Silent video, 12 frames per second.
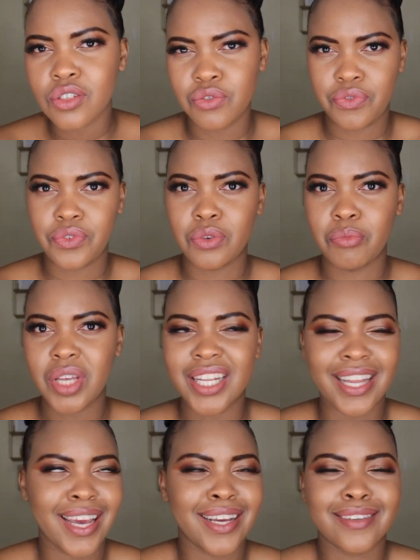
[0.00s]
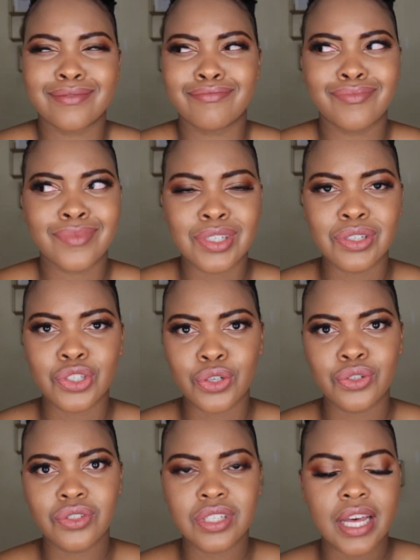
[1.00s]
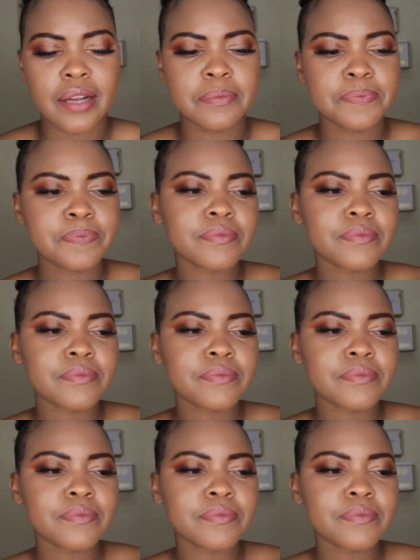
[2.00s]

You feel me? Like, don't don't do that.